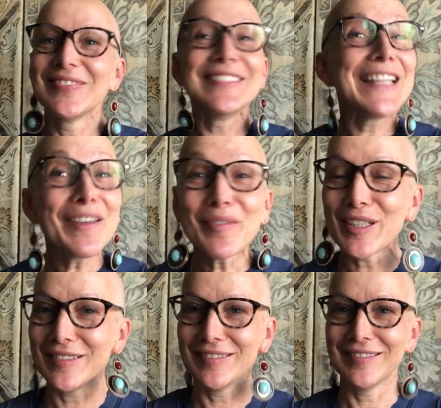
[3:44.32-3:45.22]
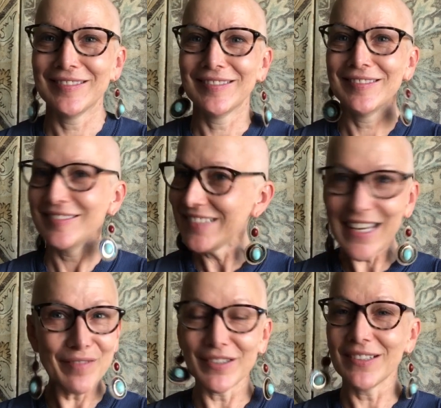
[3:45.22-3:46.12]
Never,
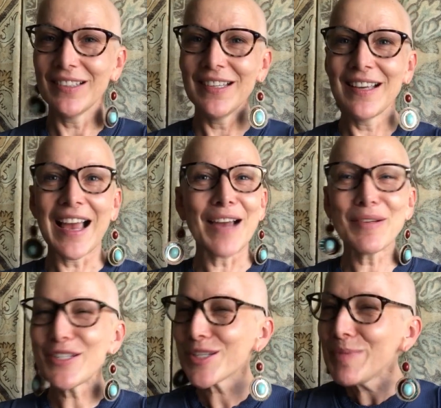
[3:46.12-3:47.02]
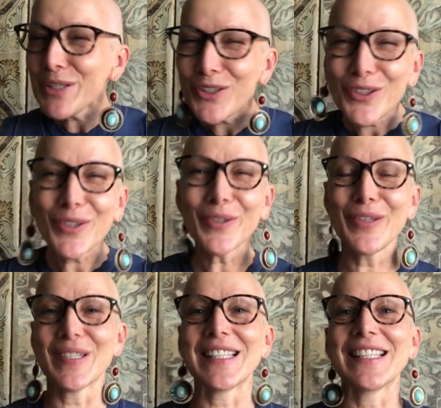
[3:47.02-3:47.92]
never. I will just be
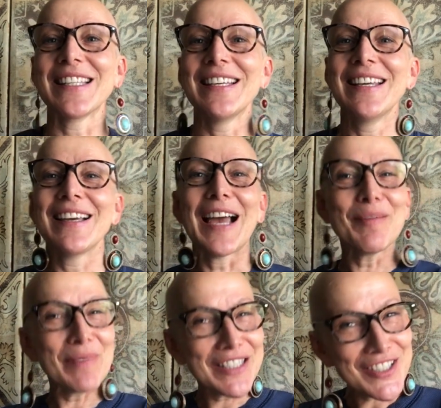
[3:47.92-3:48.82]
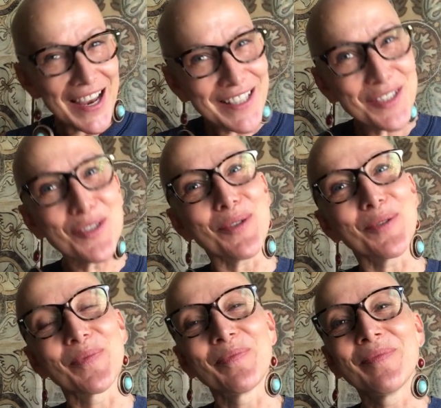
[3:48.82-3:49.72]
curious. I may challenge you.
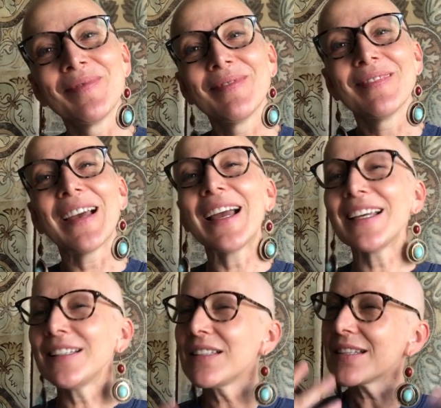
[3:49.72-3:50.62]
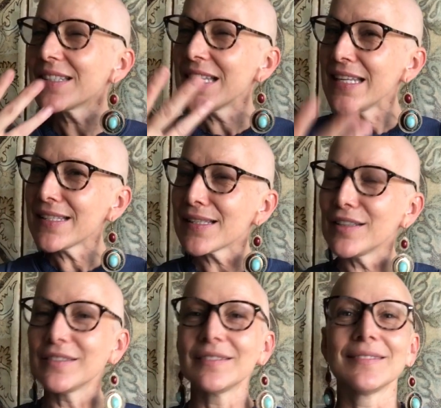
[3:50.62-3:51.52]
I just listen.
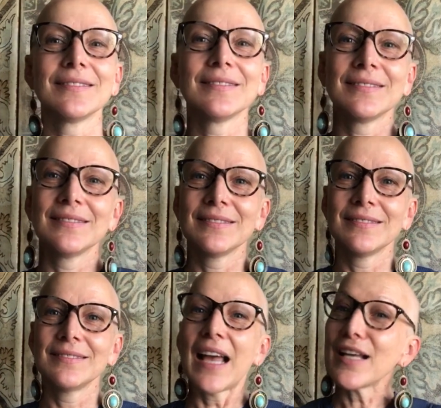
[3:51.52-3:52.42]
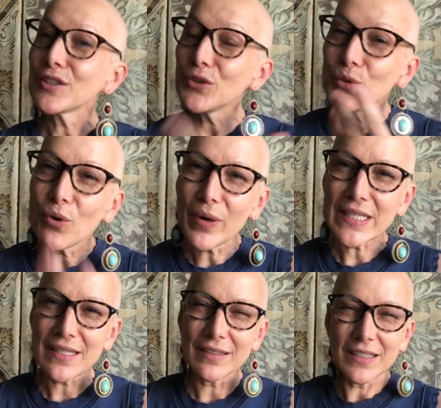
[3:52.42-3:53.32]
Ask you
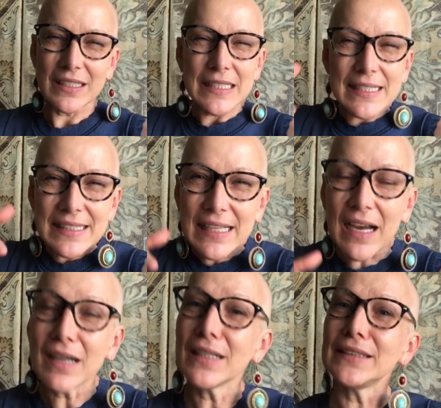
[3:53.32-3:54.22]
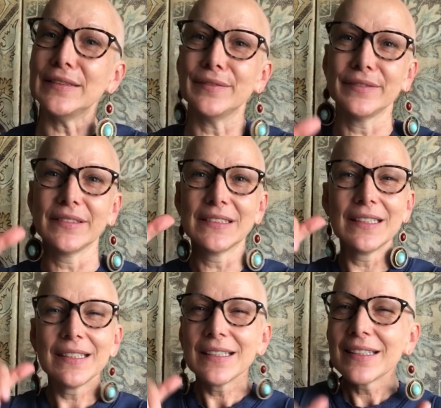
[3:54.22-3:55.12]
questions to dive
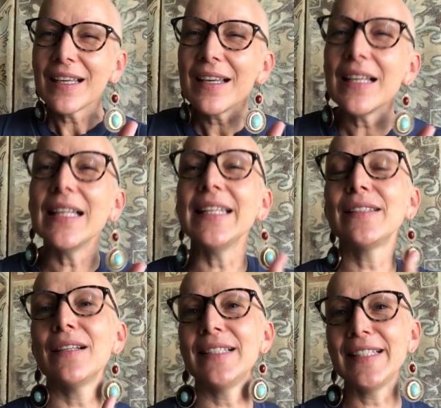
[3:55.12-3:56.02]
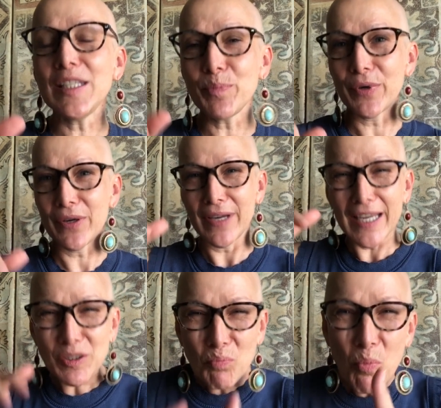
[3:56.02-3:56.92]
a little deeper
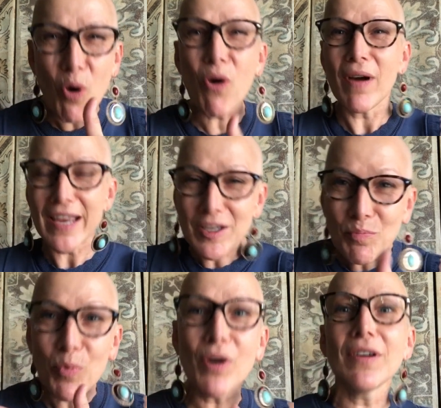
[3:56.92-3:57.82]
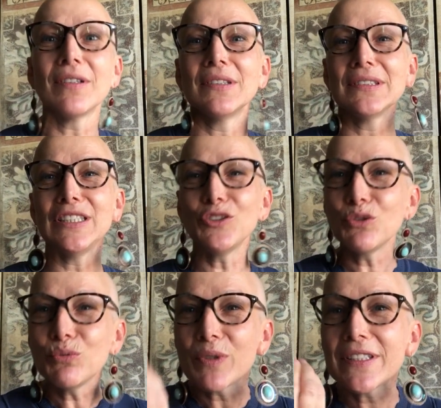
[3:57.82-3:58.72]
and more
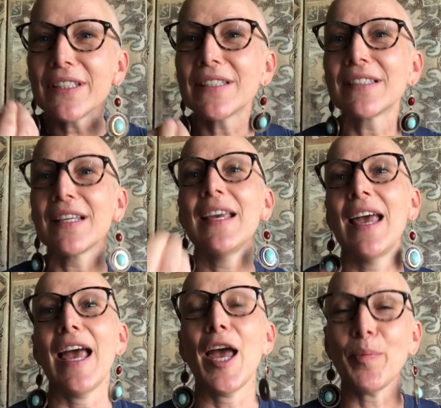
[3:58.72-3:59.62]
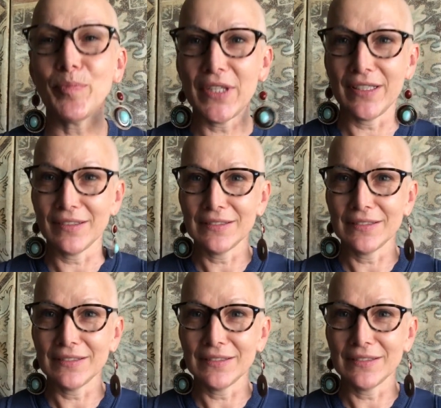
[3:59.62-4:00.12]
into what is happening.